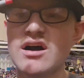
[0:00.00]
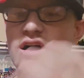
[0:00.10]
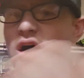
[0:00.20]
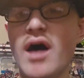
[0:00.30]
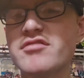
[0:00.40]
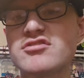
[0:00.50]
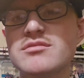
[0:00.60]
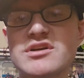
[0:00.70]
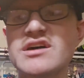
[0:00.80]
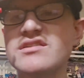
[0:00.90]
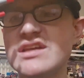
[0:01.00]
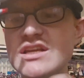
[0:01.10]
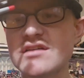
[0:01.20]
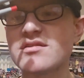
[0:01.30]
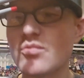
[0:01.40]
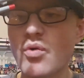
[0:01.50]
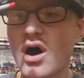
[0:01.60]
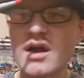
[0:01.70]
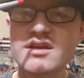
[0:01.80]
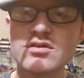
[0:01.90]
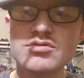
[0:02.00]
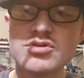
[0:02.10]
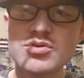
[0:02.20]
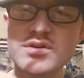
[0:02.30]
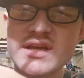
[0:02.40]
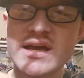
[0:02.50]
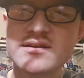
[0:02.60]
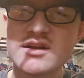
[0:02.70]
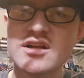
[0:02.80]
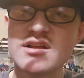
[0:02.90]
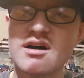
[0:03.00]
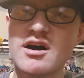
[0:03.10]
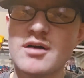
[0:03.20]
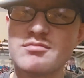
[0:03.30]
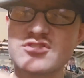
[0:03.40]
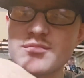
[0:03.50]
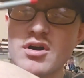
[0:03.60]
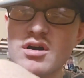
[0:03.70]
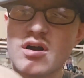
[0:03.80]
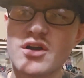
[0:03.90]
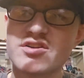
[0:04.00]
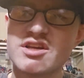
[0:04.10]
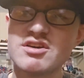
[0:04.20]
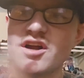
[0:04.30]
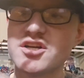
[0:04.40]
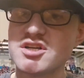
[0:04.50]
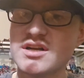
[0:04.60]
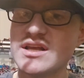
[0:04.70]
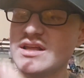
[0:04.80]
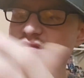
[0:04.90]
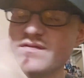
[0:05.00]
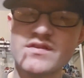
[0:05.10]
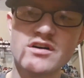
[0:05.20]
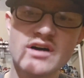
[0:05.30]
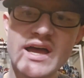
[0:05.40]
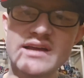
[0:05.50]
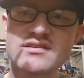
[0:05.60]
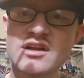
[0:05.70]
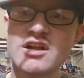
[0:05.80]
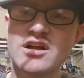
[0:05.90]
Obviously, because he doesn't walk, you do get some articulation in the legs.